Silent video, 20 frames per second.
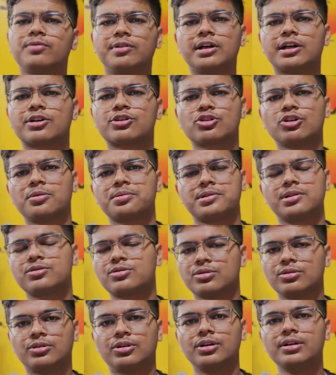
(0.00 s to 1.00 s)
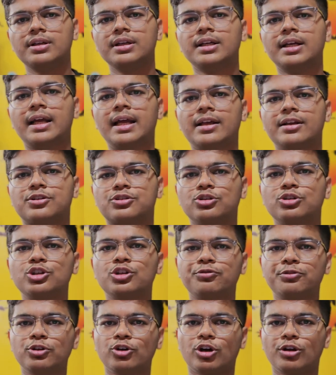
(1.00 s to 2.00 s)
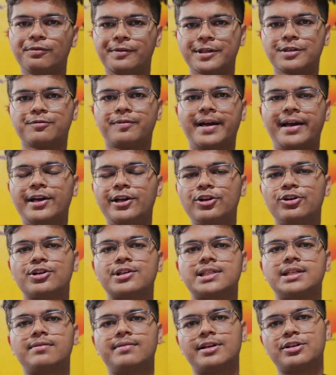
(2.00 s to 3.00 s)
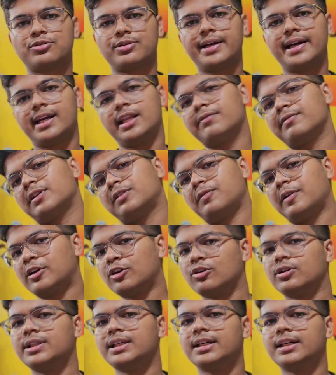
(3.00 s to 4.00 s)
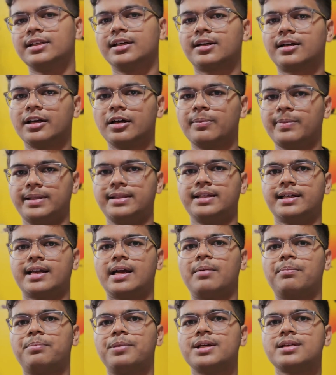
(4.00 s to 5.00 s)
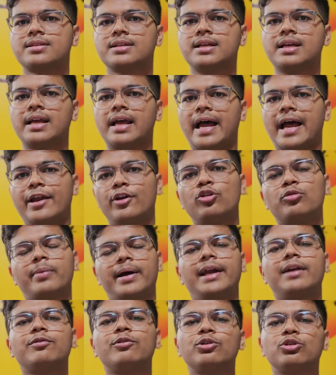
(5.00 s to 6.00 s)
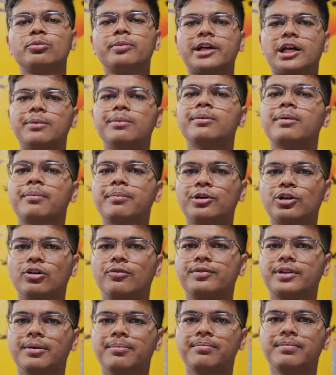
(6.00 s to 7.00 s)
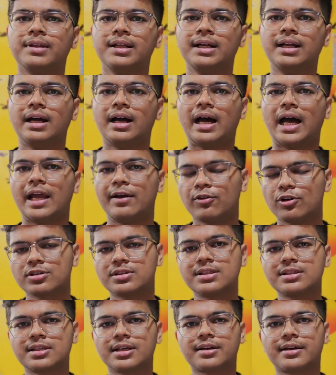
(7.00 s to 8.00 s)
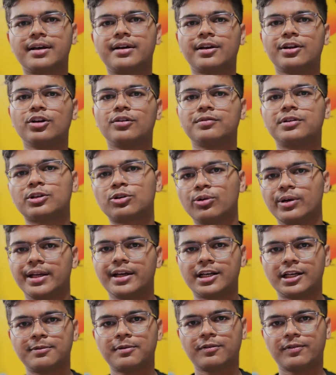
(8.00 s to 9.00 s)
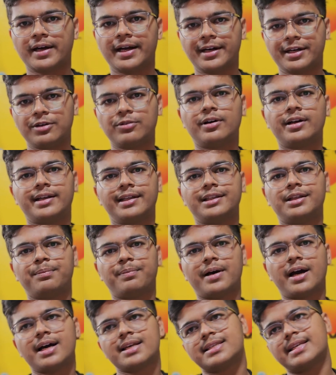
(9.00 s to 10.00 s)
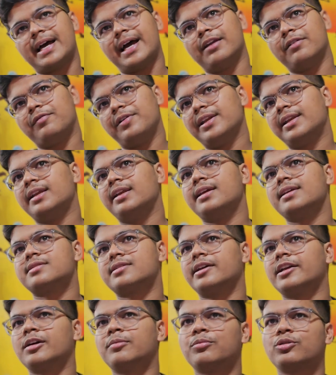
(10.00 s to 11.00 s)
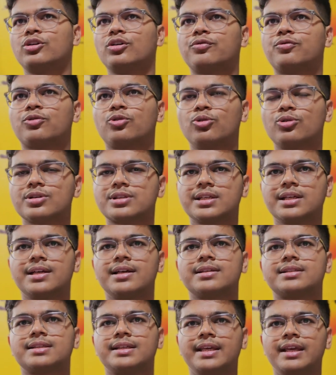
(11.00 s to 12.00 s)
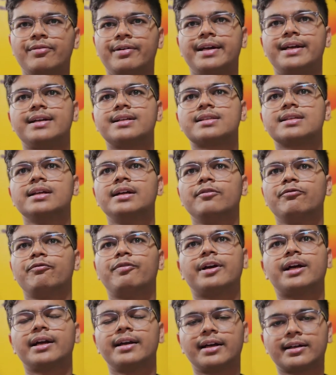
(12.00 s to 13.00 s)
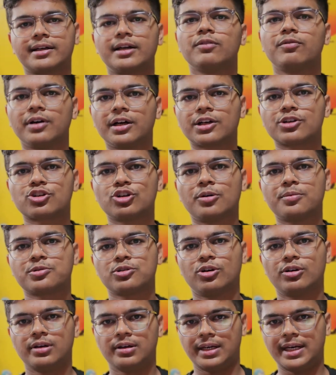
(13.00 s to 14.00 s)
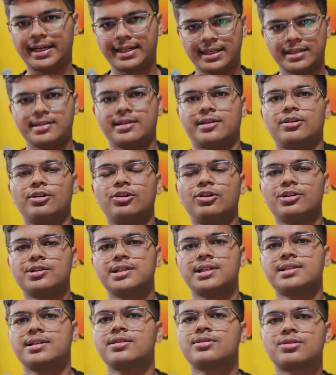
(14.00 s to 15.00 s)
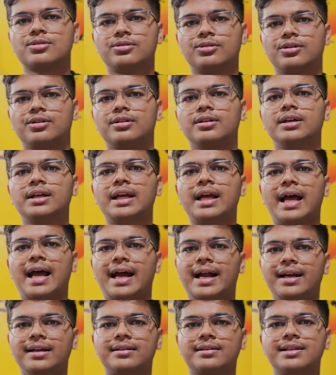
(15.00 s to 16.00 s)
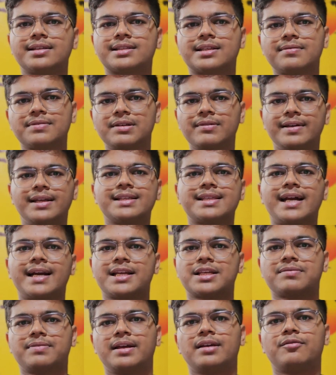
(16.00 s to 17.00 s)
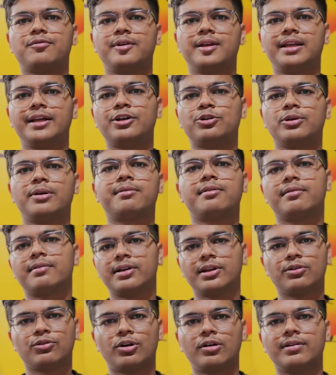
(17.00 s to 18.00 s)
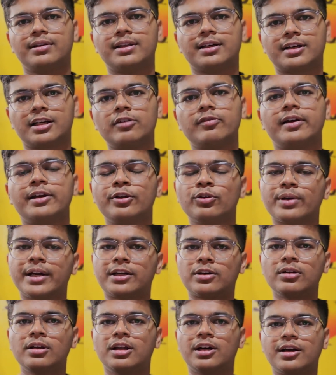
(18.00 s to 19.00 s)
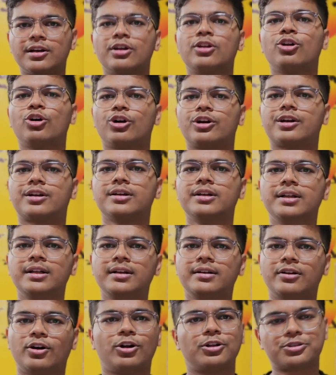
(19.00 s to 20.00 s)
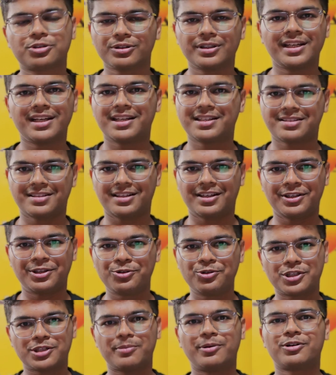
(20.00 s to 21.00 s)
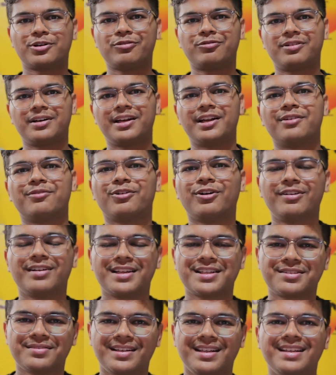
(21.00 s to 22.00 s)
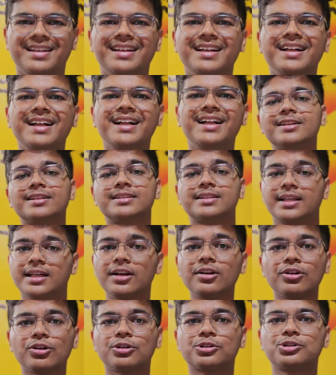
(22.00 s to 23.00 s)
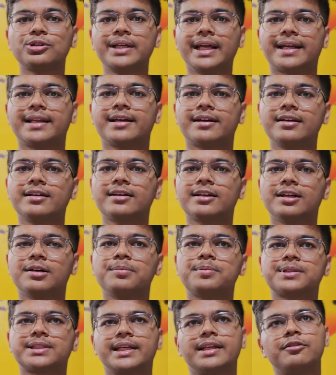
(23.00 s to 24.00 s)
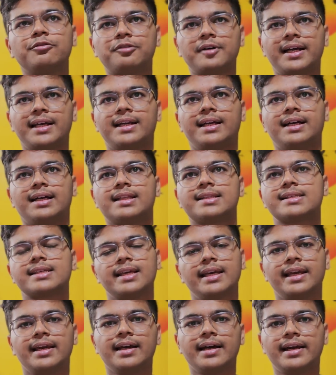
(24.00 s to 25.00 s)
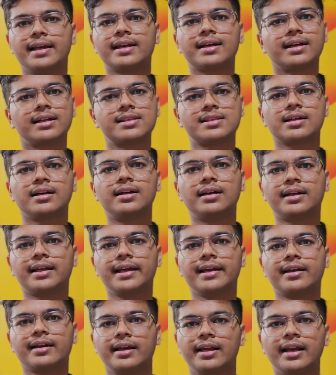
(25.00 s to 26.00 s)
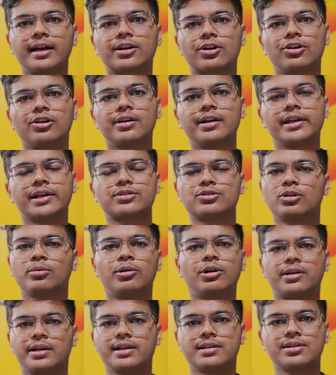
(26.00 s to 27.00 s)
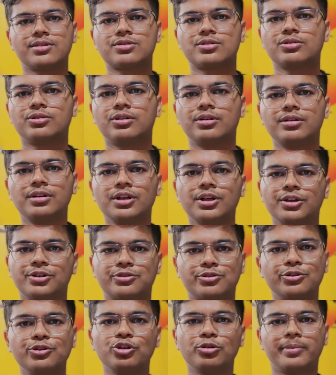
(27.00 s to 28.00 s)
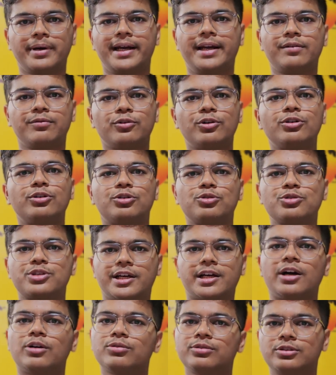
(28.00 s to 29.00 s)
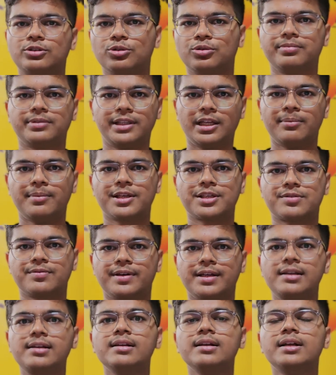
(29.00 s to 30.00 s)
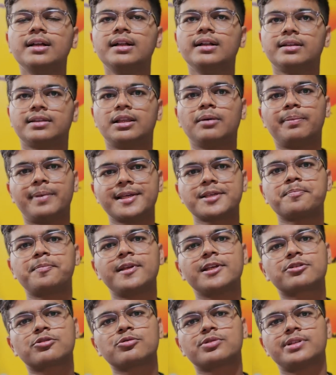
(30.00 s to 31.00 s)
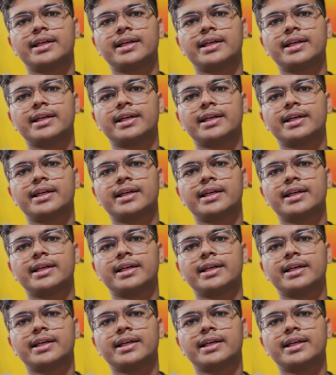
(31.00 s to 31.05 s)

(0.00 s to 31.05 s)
workshops and so on. So you will always find yourself resonating with one or the other club in the campus, and you might want to become a member of them. I was the secretary of the coding club of IIT Guwahati in the past, and we released a number of courses, events, we conducted workshops on latest technologies and so on. And this gives a very satisfying feeling to everyone involved in the club, and you get to learn a lot. Also, there is a huge amount of fun involved as well. There are also technical clubs in finance, AI, consulting, electronics, robotics and so on. So you might want to check out them as well. The best place to